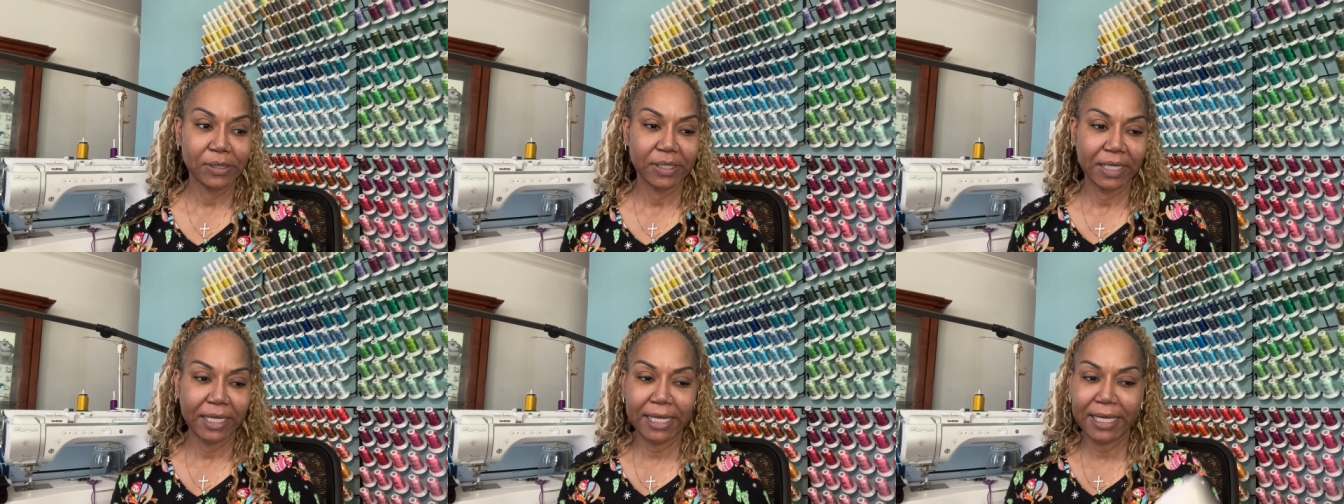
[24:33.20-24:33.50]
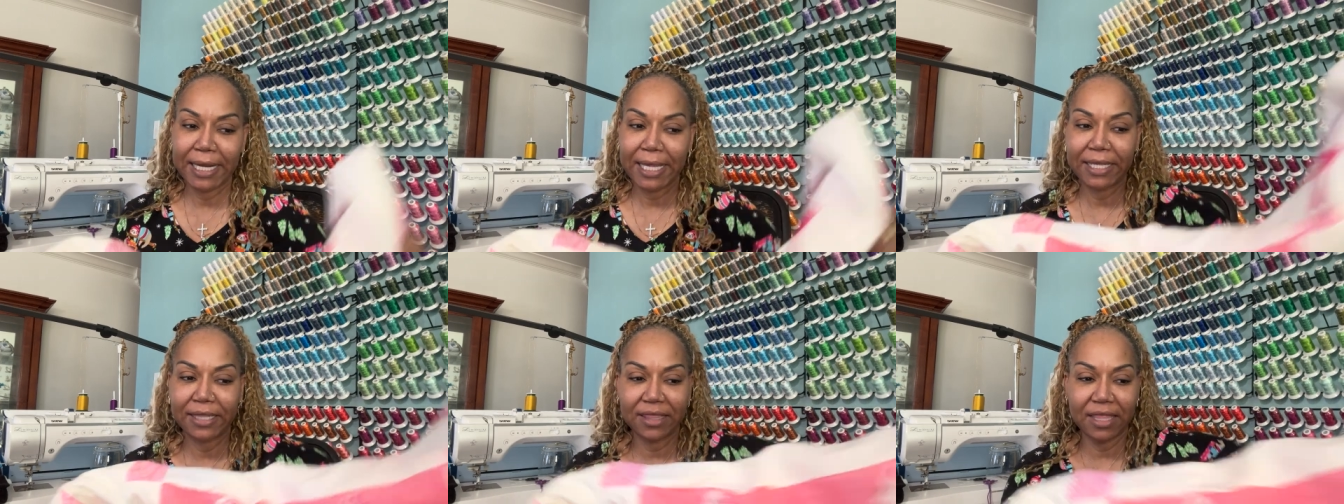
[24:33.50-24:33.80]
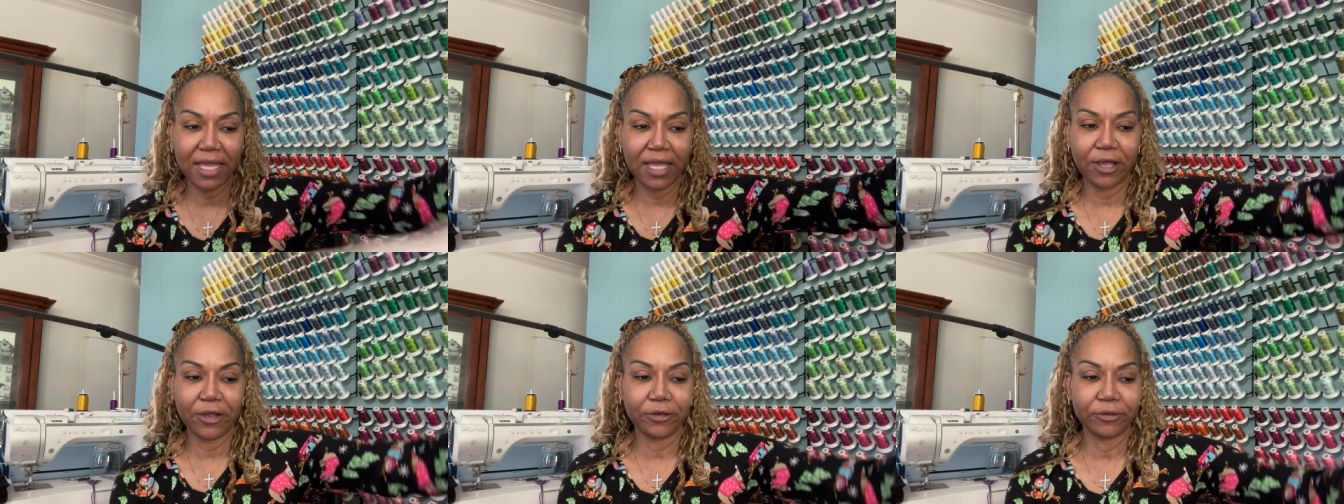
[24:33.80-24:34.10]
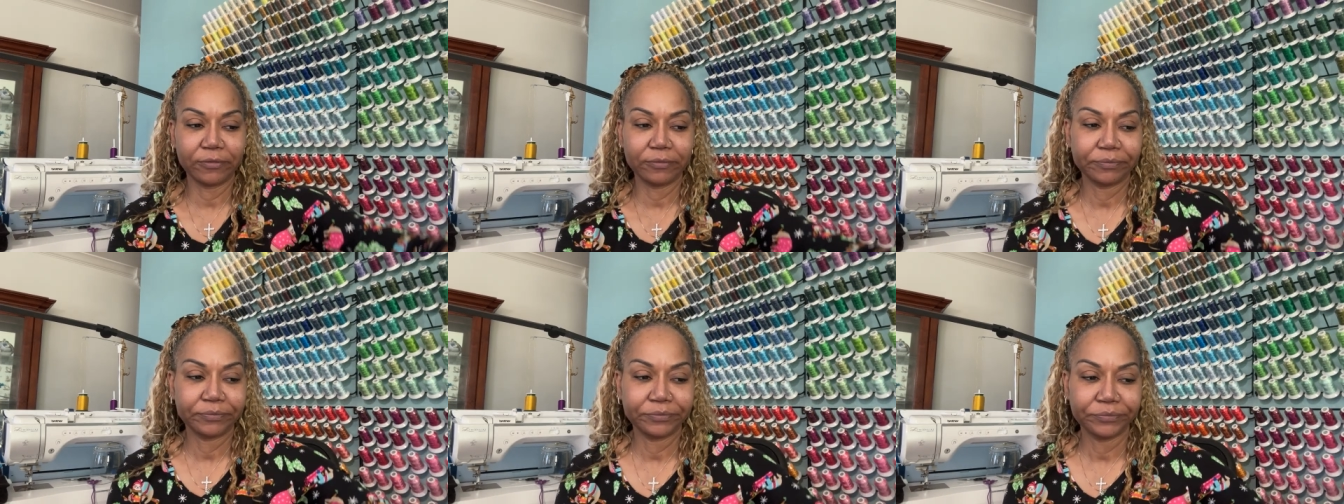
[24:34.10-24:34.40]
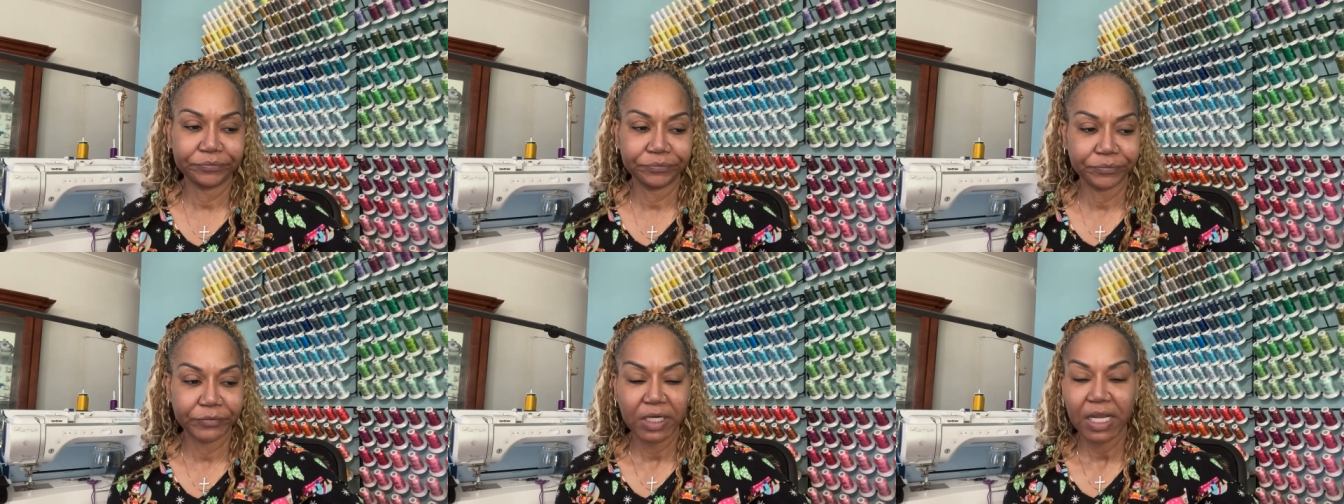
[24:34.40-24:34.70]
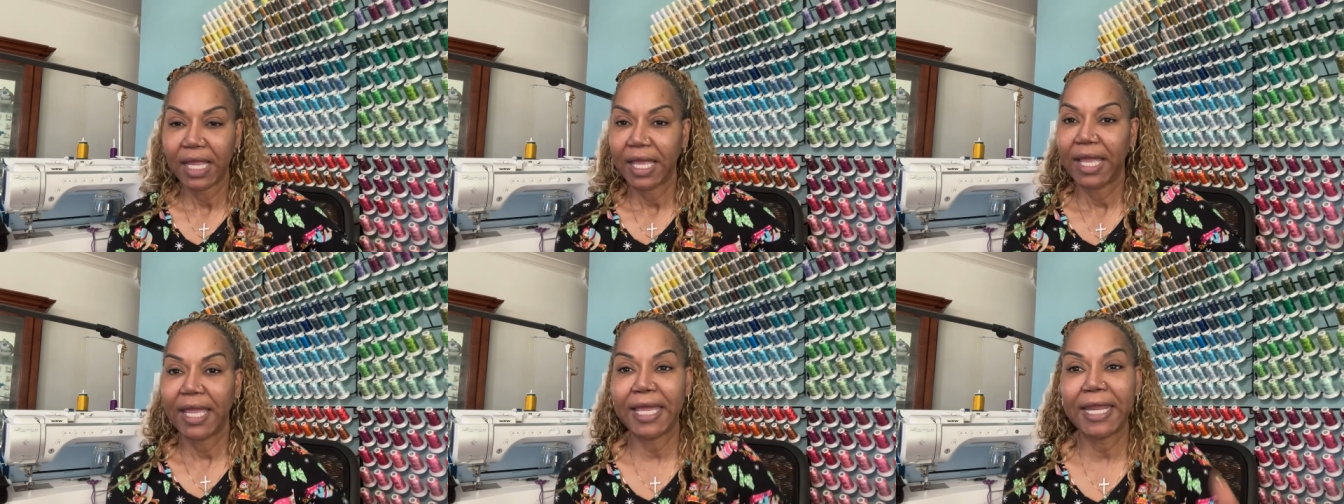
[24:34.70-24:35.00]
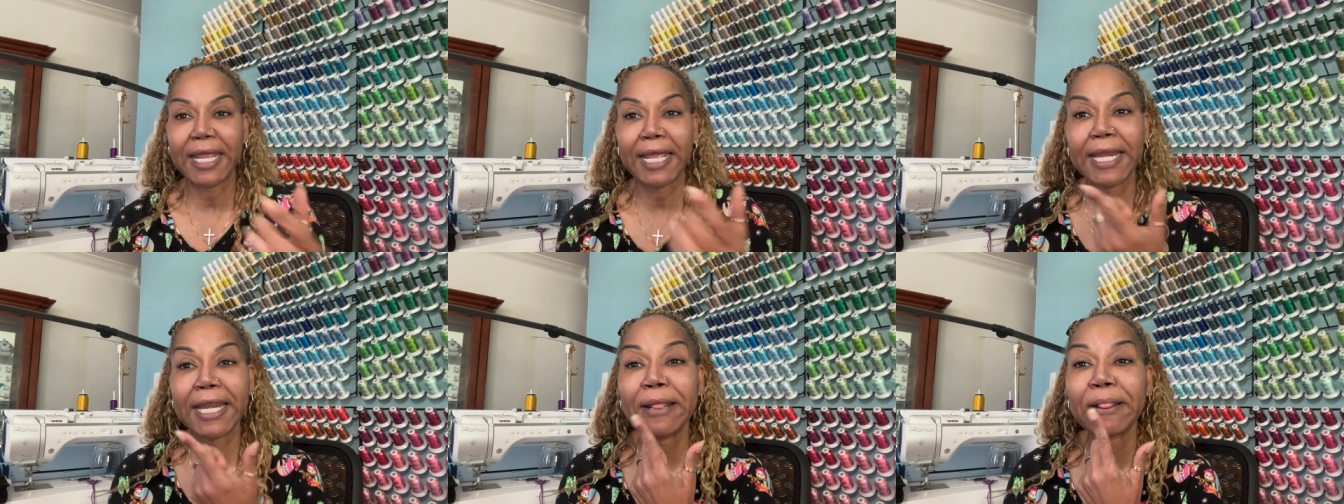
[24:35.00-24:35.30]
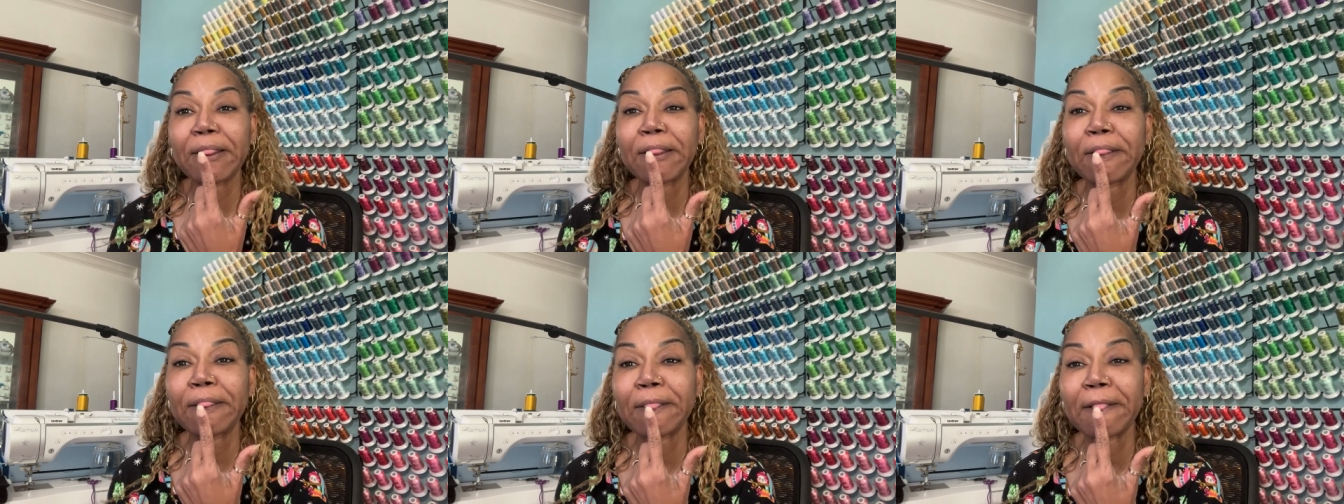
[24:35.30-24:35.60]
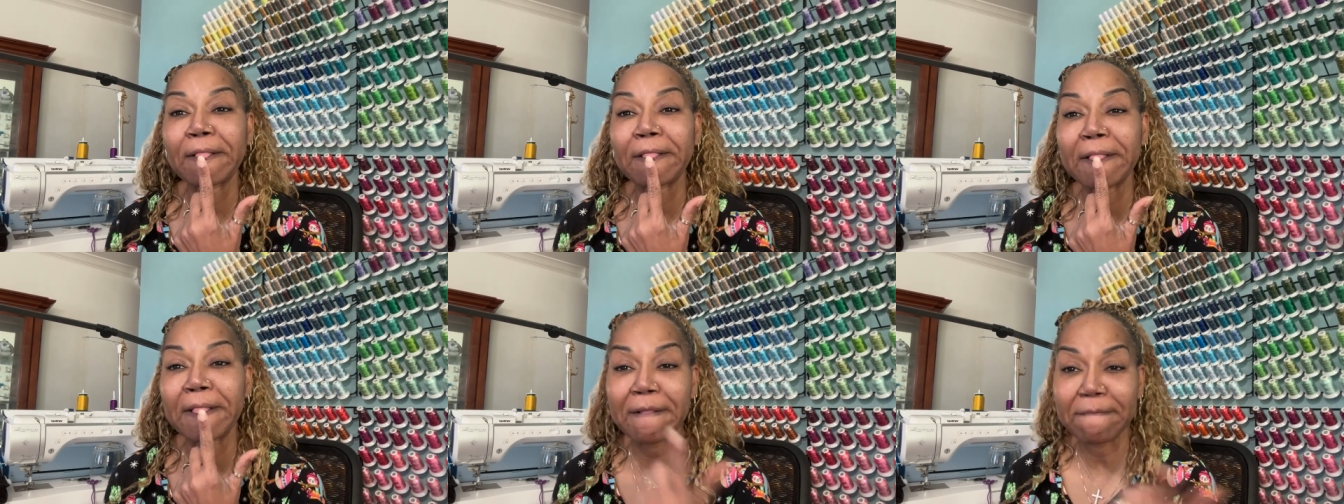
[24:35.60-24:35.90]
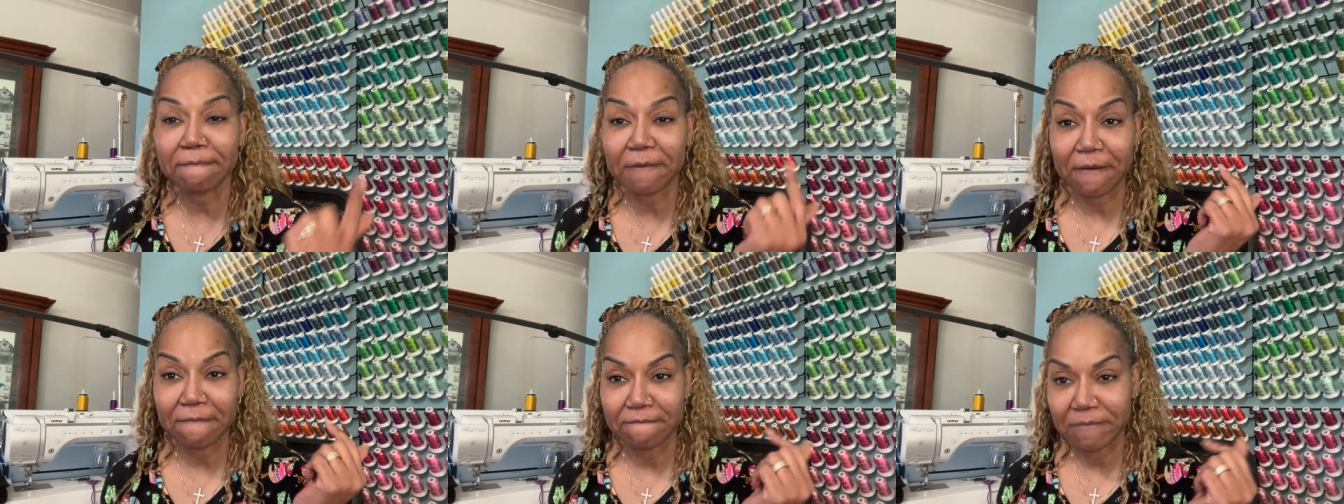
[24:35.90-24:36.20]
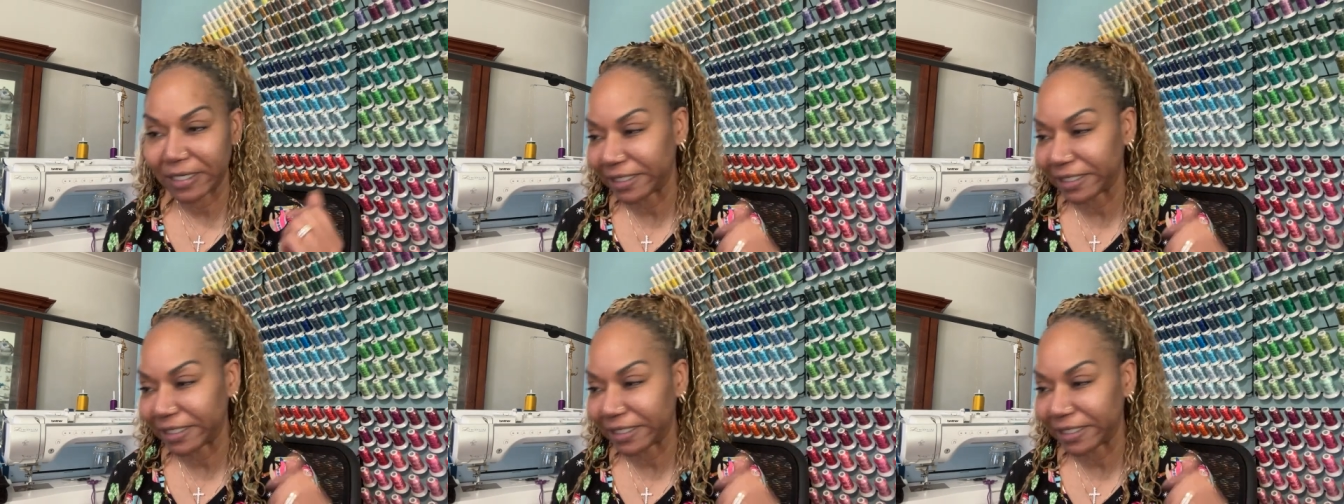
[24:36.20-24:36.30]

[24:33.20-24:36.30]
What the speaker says: it ain't there. It ain't even on the tip of my